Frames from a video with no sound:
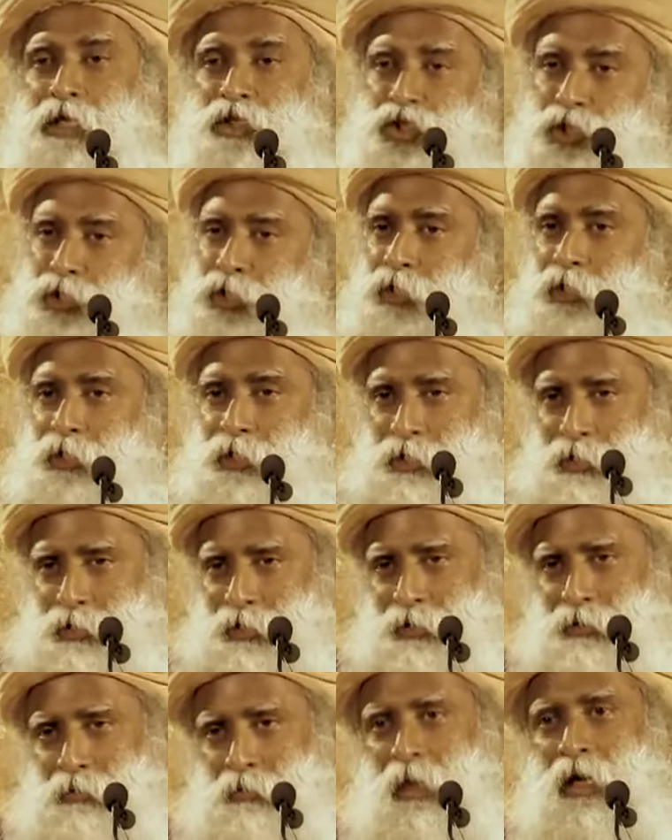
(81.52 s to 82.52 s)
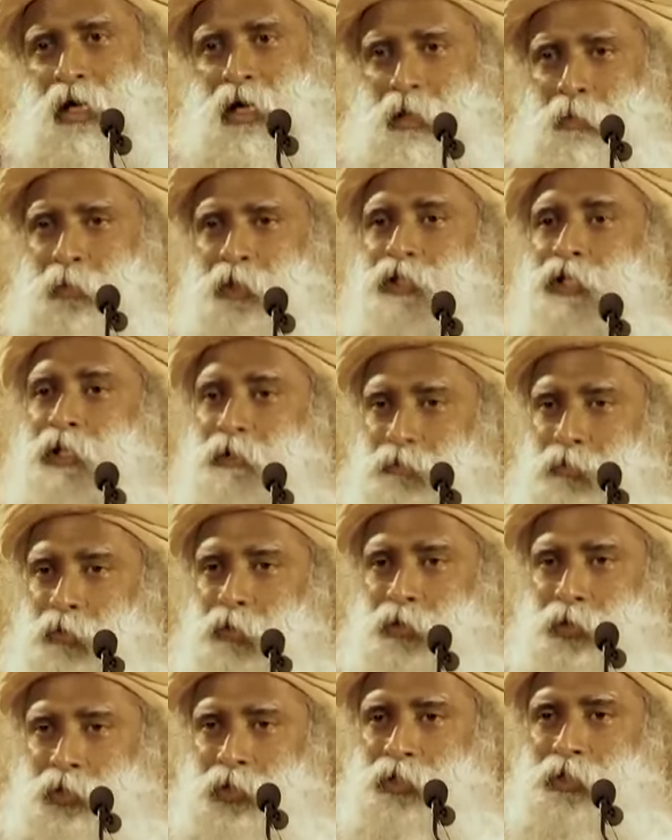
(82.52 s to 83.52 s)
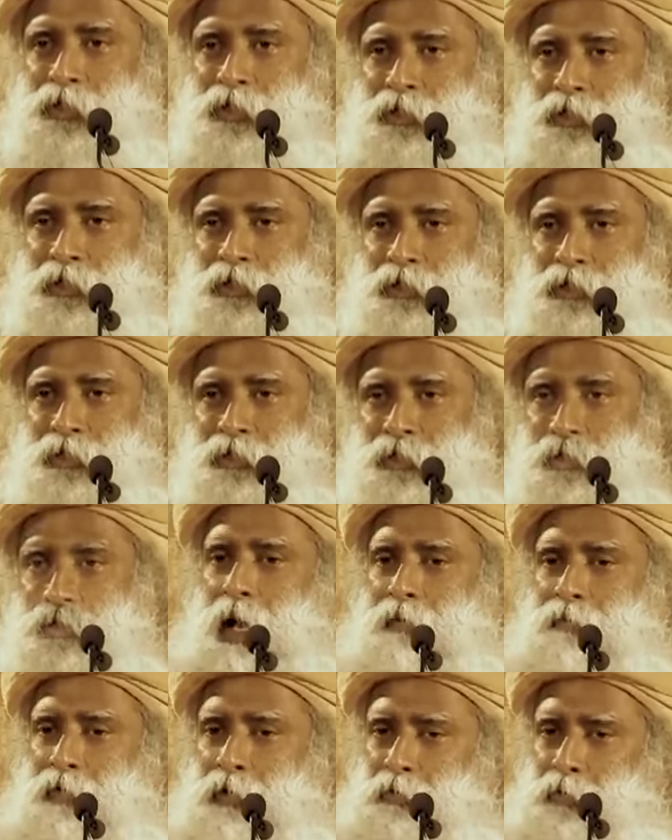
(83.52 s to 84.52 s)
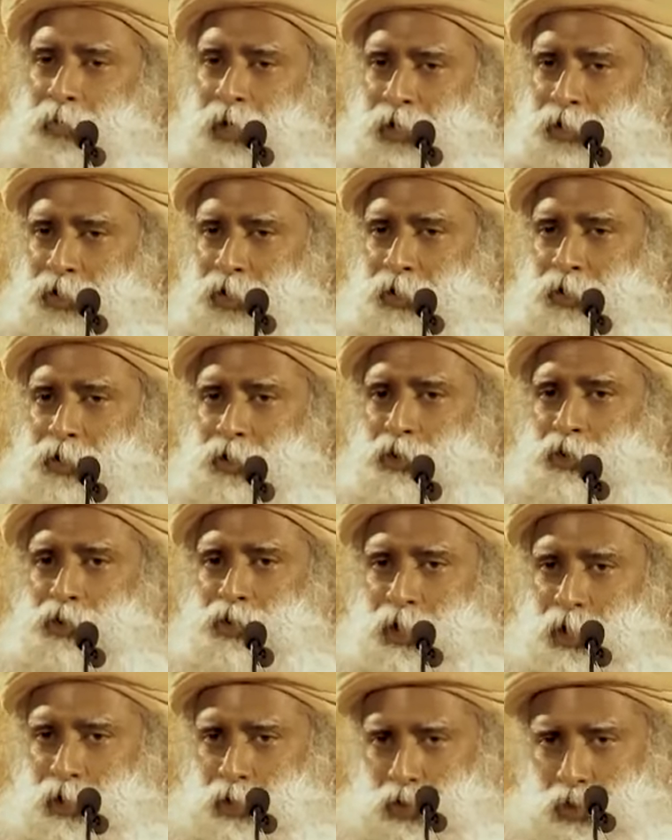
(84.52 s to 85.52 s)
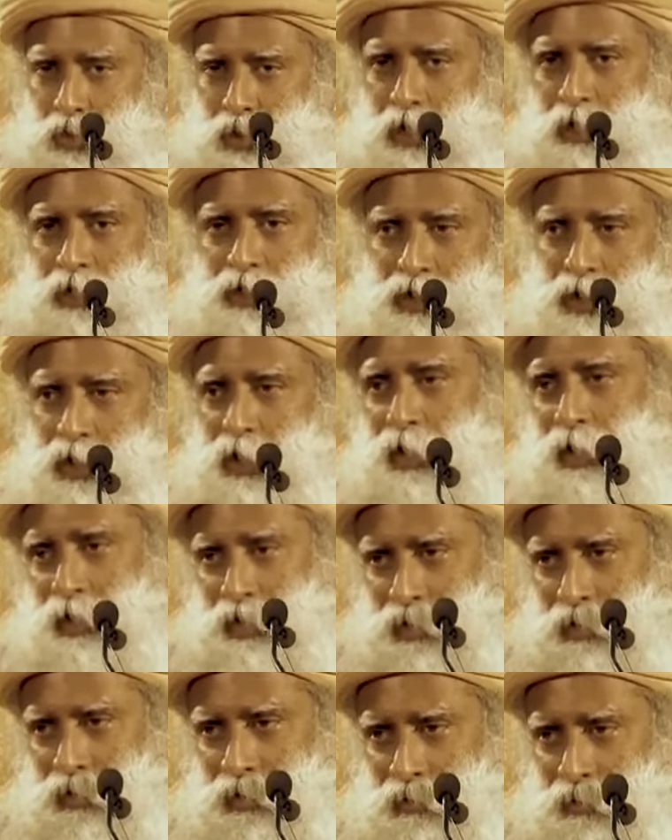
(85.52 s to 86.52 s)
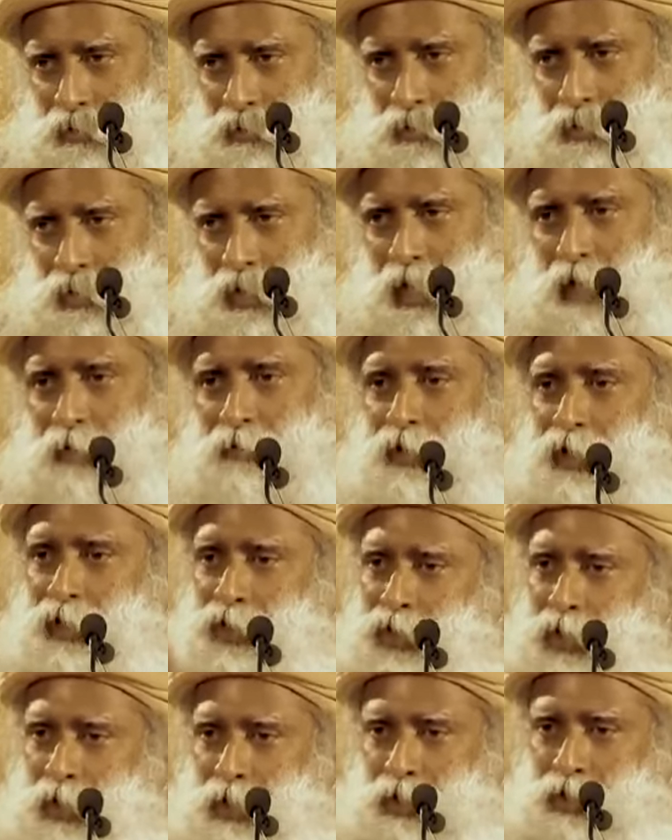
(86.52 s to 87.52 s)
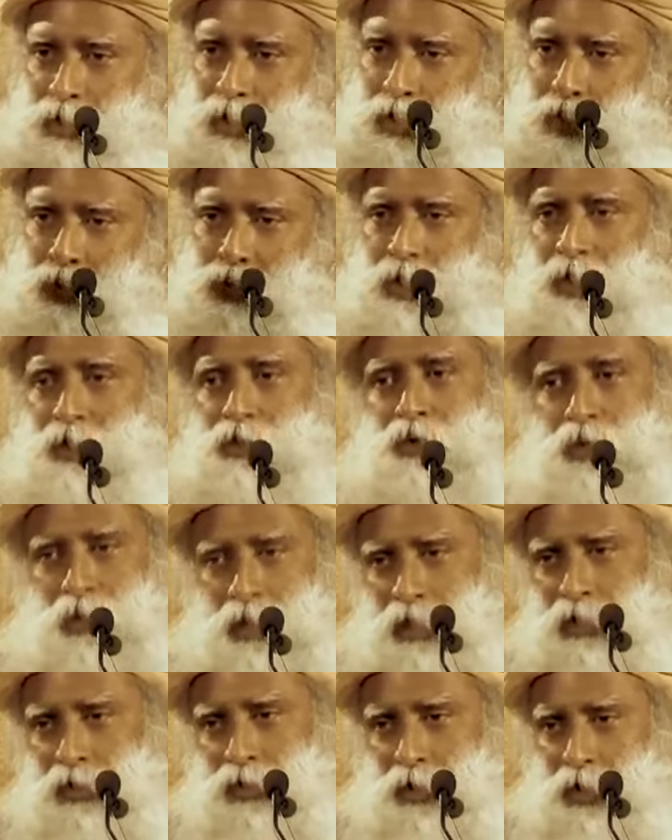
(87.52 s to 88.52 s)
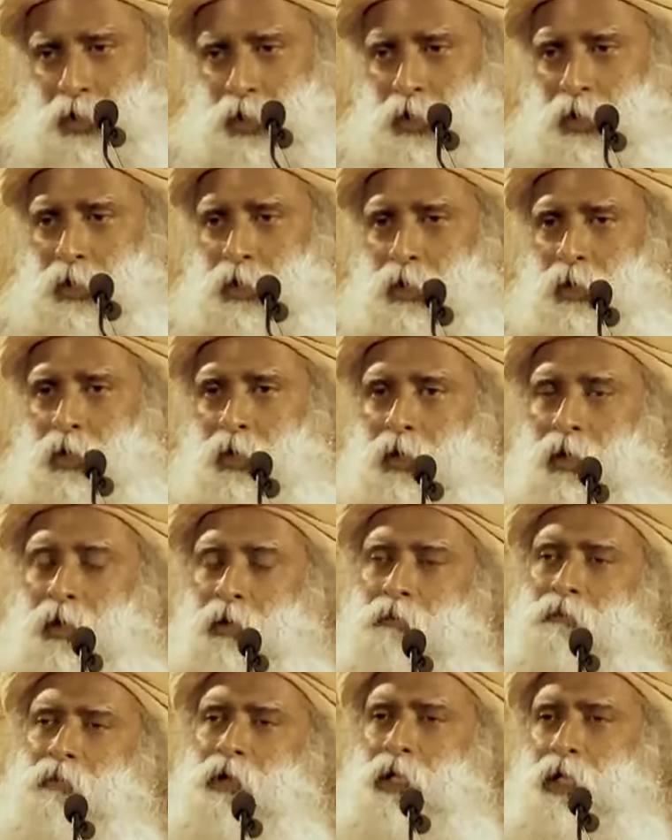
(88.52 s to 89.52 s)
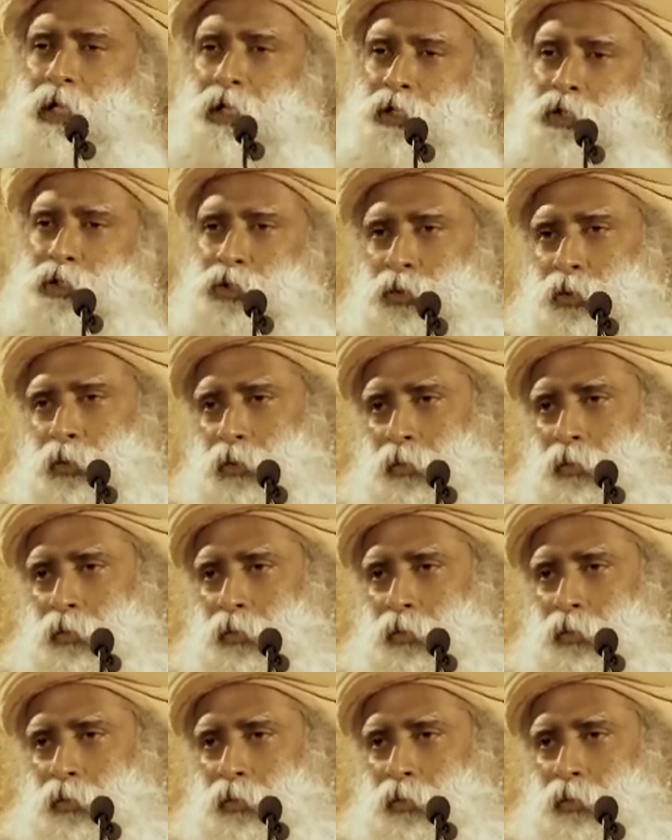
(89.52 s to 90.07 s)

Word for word: engineered by commercial forces, having budgets to change your culture, having a strategy to change your culture. When it is